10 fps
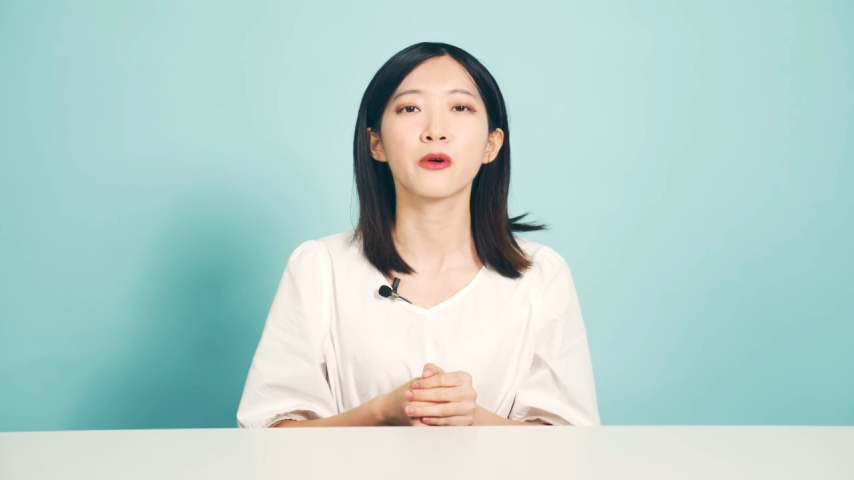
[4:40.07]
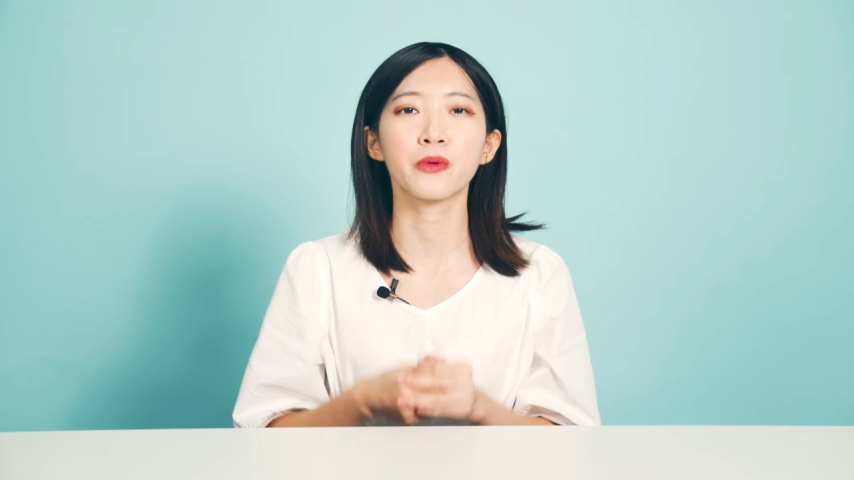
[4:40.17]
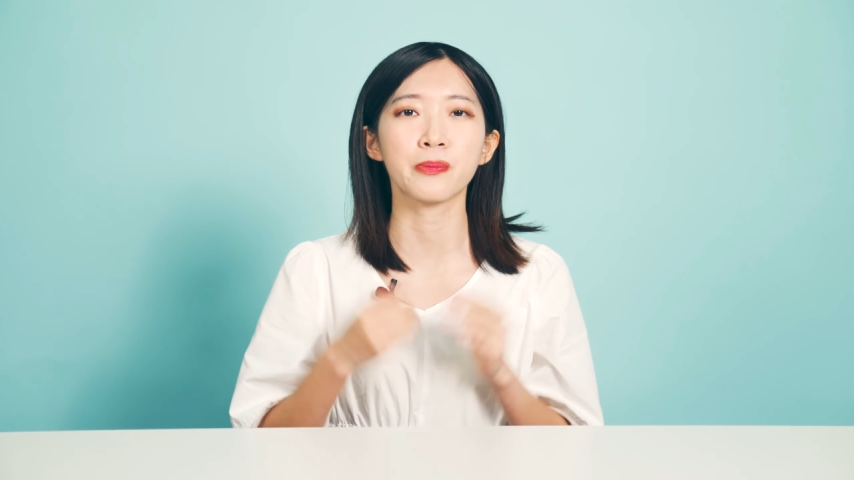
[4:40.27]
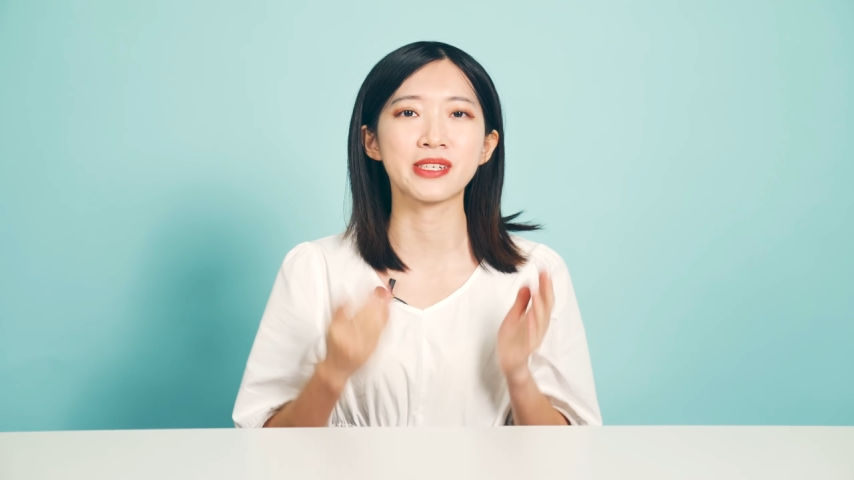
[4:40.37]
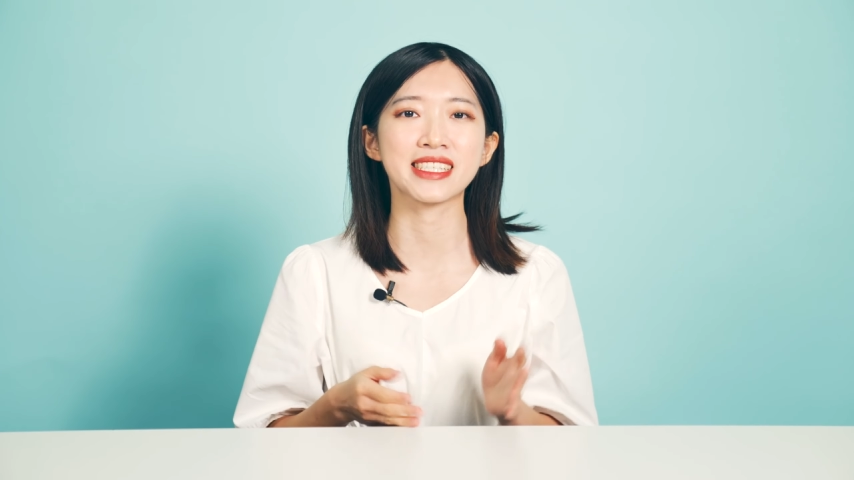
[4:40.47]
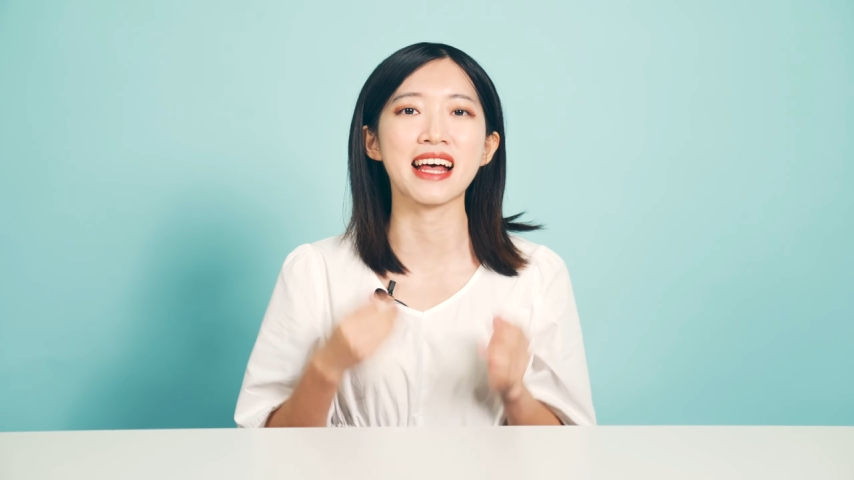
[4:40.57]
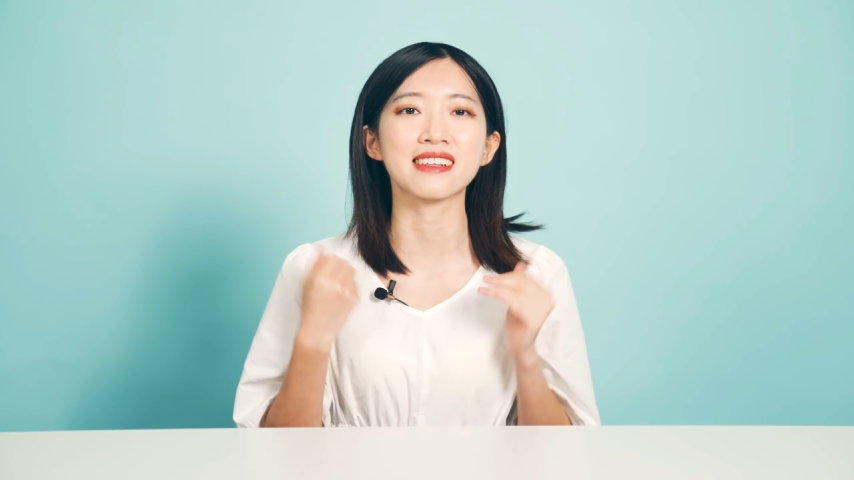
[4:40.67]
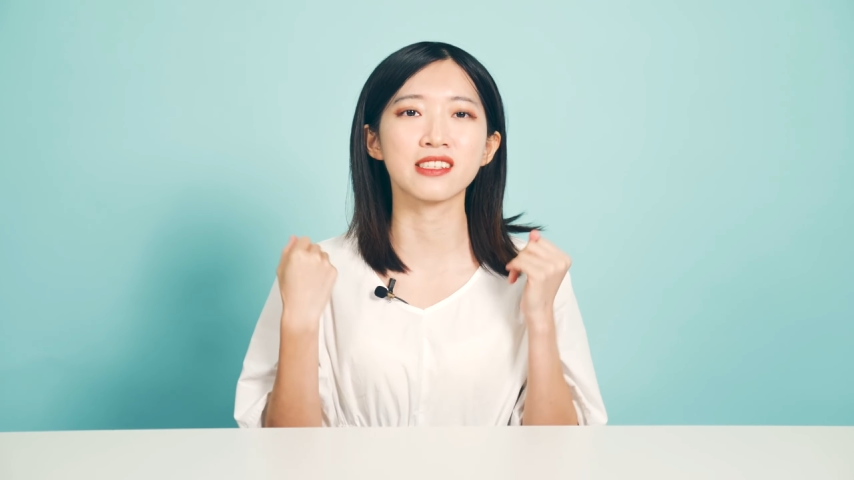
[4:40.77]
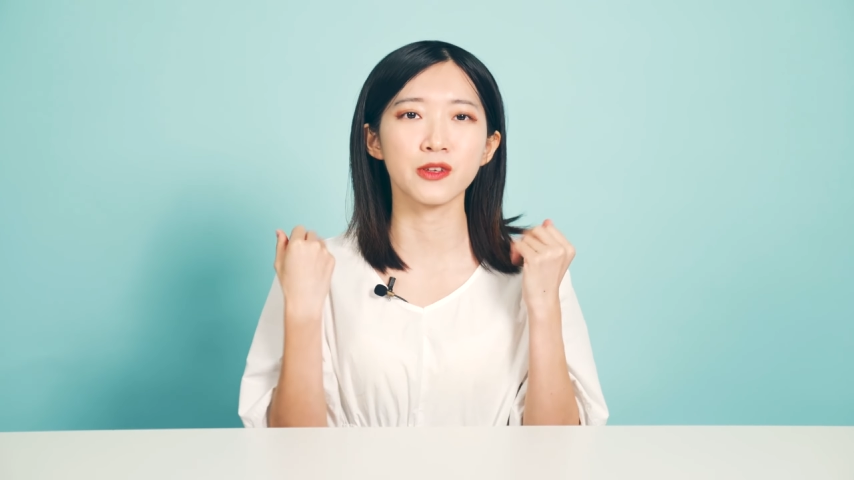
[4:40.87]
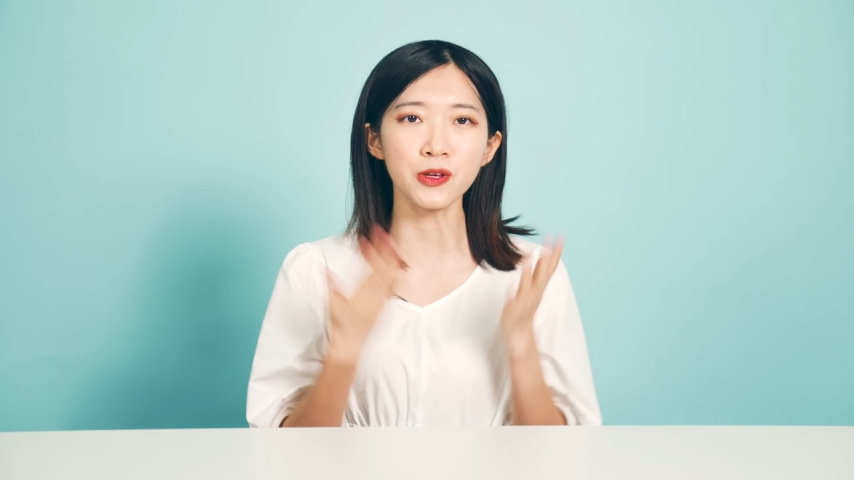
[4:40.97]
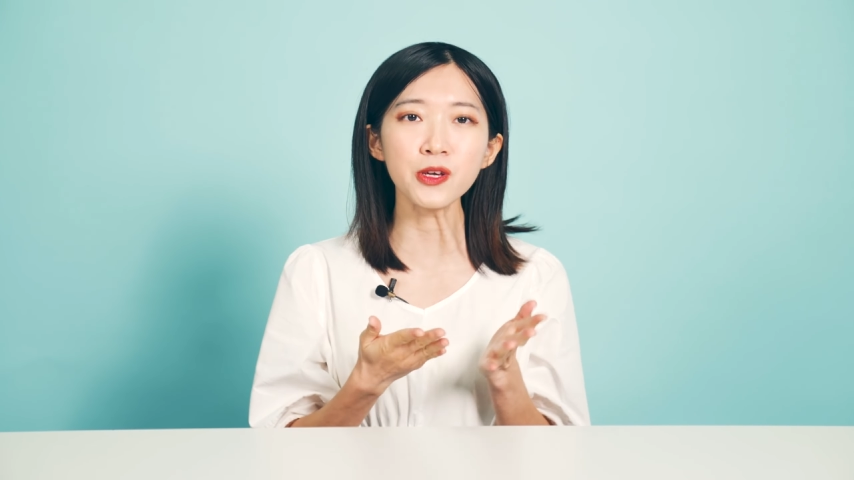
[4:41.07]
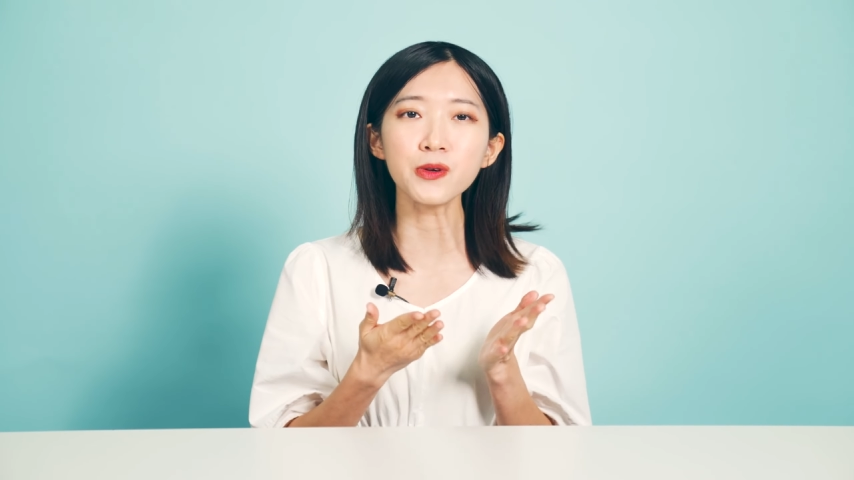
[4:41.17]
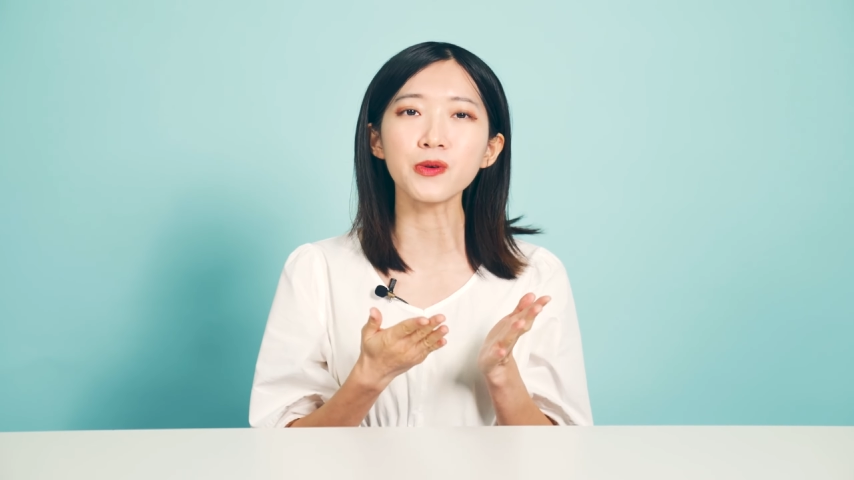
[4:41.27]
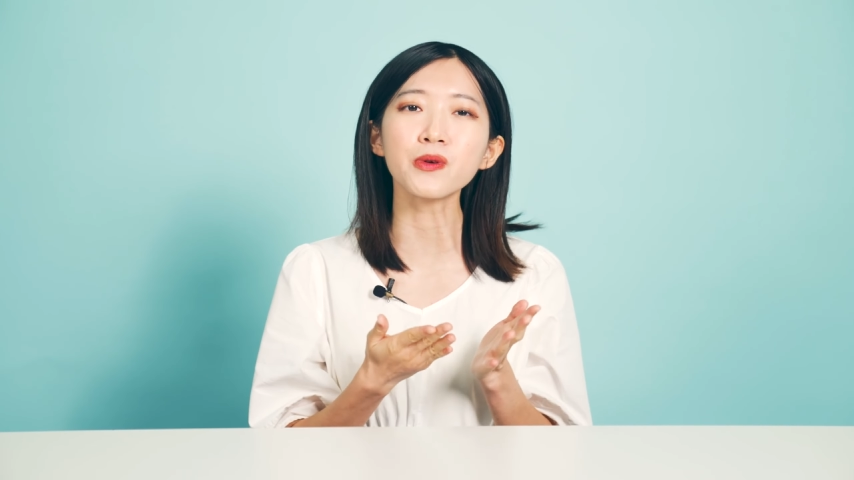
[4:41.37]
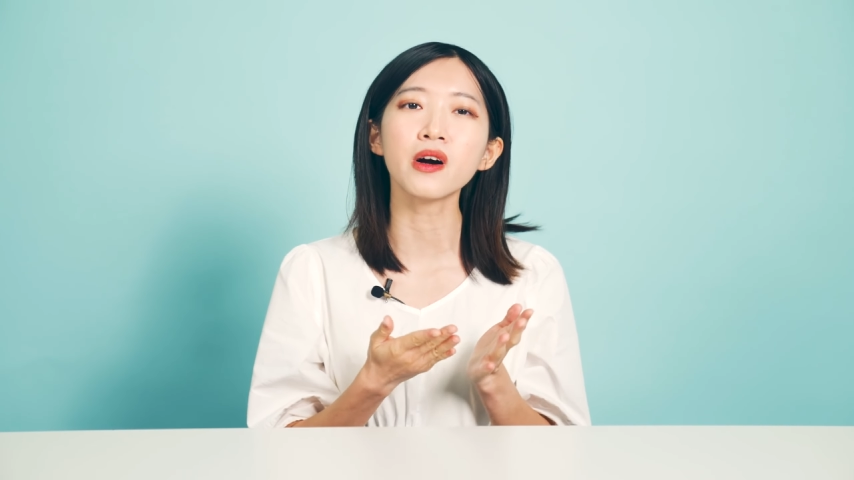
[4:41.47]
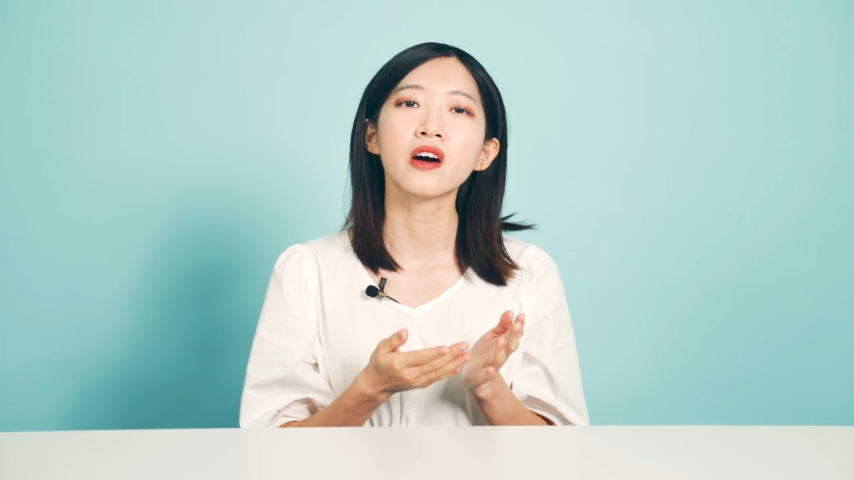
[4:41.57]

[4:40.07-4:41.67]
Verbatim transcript: represent you,